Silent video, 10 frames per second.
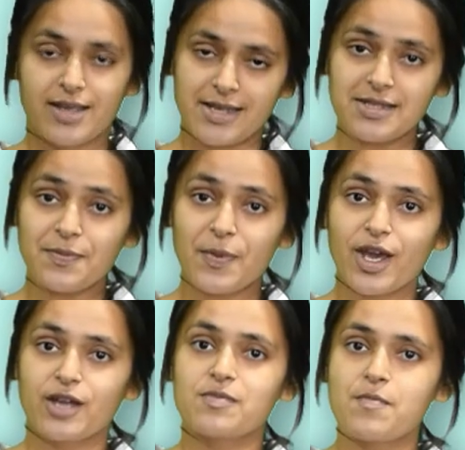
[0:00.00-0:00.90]
Yes,
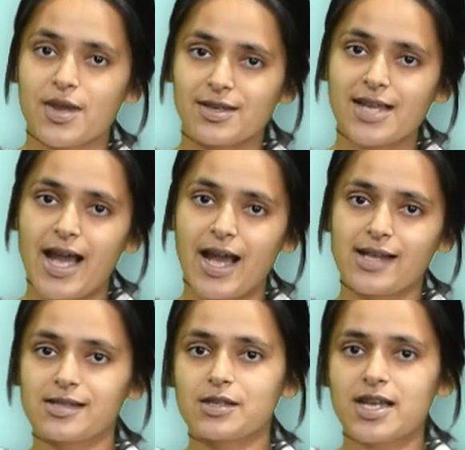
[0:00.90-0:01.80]
because mint
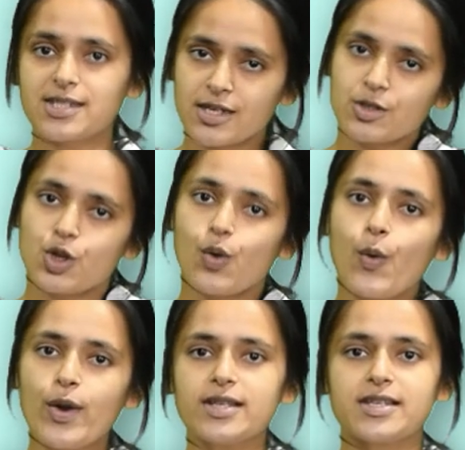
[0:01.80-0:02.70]
has essential
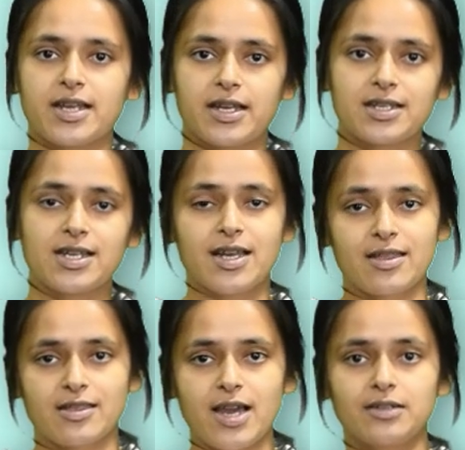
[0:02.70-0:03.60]
oils in it
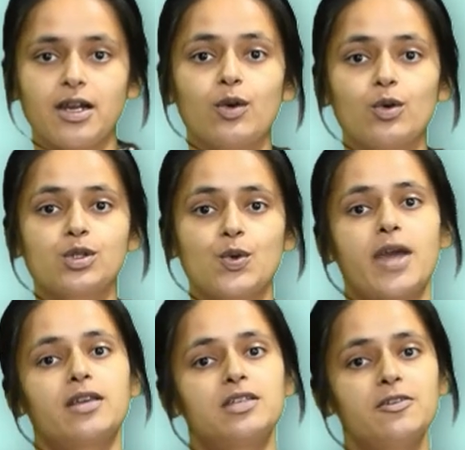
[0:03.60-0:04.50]
that are also
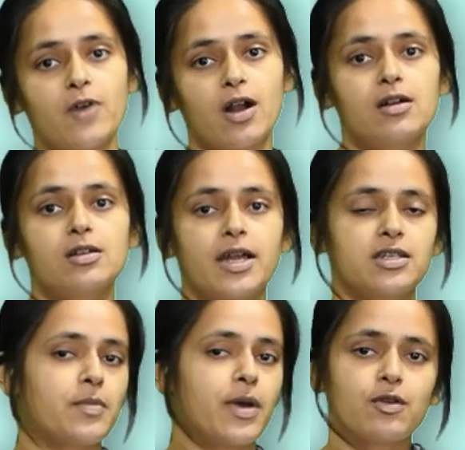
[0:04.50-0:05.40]
antifungal,
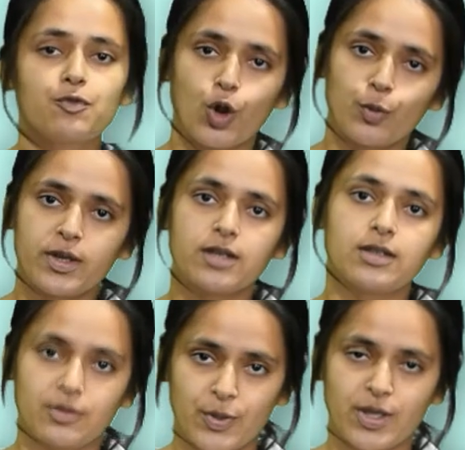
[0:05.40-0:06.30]

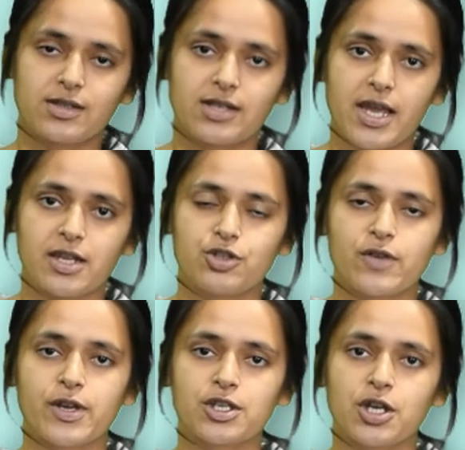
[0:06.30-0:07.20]
antimicrobial, we can say in a
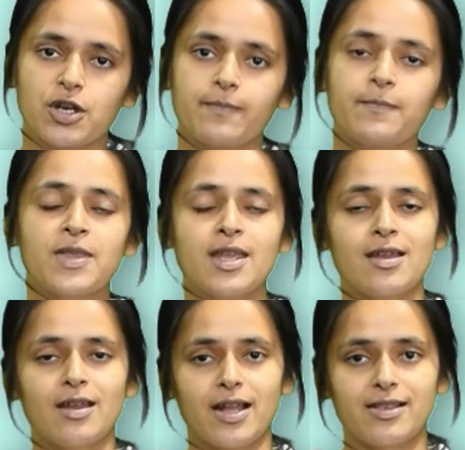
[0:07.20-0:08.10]
generic term.
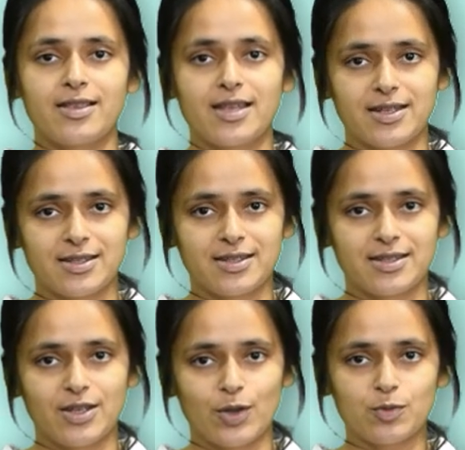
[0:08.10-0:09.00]
And in
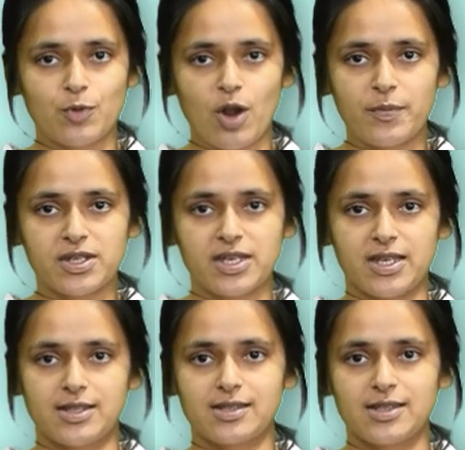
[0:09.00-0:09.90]
those
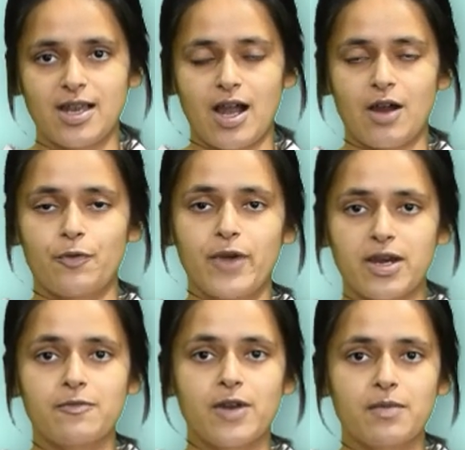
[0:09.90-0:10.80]
properties are
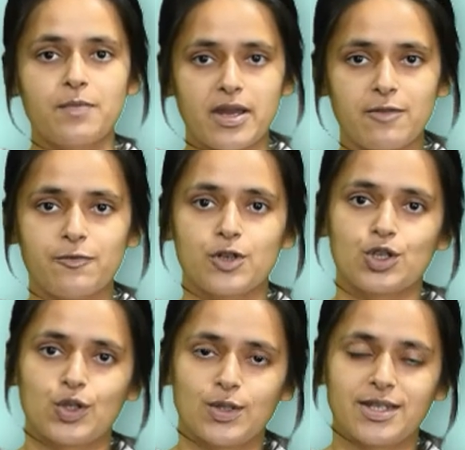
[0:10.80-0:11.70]
very, very
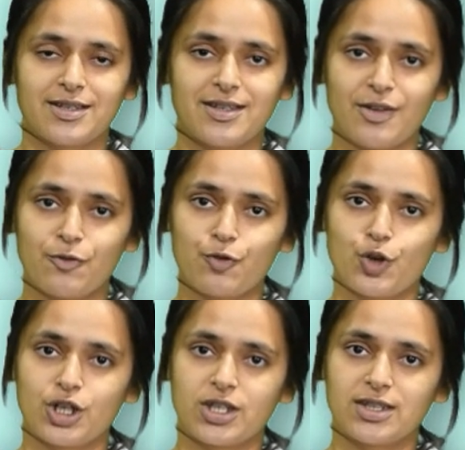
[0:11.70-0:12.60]
beneficial
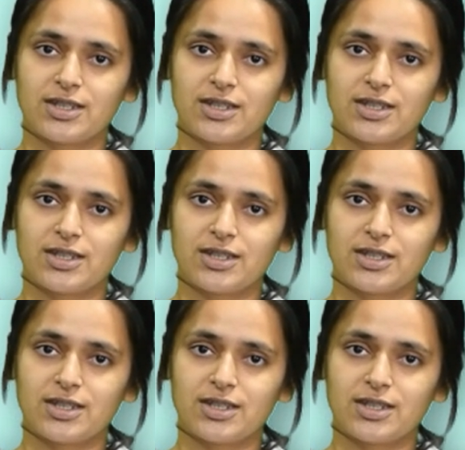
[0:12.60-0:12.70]
for